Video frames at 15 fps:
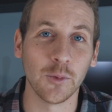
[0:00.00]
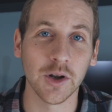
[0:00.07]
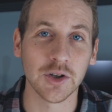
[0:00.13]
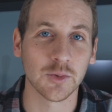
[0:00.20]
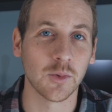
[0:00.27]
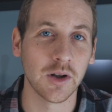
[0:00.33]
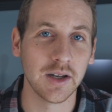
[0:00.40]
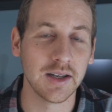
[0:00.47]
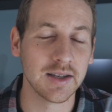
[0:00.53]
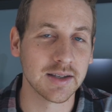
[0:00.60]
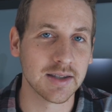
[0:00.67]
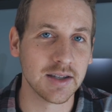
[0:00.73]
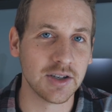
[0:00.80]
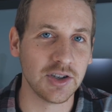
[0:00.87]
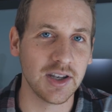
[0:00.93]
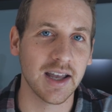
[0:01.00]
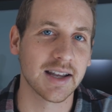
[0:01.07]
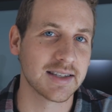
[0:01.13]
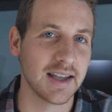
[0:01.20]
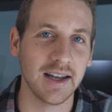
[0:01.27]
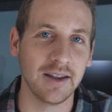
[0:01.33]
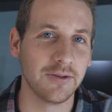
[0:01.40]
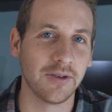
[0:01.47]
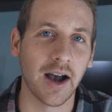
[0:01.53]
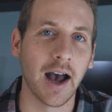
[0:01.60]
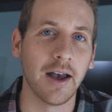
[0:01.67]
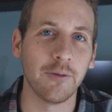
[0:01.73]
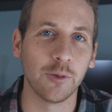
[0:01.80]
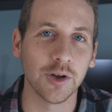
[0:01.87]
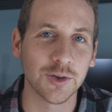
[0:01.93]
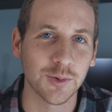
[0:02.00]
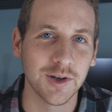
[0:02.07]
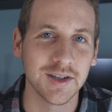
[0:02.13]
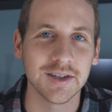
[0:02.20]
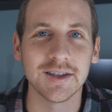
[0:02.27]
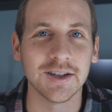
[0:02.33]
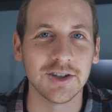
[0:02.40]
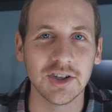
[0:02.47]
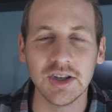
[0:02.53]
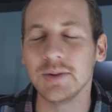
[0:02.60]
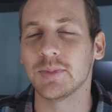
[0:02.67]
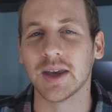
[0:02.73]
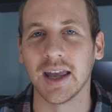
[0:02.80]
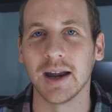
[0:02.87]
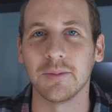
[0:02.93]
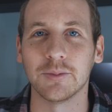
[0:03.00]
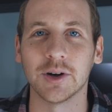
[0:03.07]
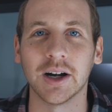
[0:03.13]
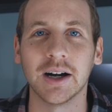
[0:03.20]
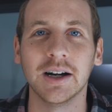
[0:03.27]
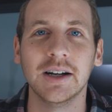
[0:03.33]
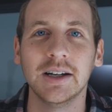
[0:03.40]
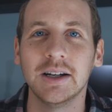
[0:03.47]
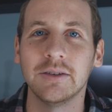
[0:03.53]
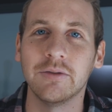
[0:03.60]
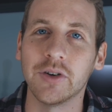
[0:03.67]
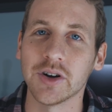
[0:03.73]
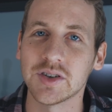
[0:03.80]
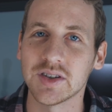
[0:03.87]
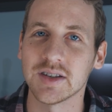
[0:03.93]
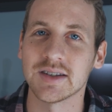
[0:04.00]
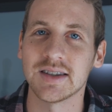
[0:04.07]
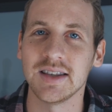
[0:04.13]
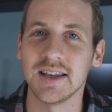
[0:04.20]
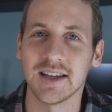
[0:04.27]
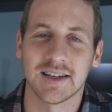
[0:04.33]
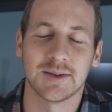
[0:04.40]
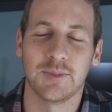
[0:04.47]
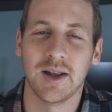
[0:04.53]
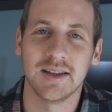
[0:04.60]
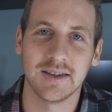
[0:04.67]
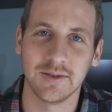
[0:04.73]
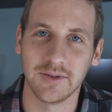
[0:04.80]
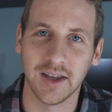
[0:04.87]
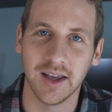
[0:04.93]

which one is the GX85, which one is the cheap camera versus the expensive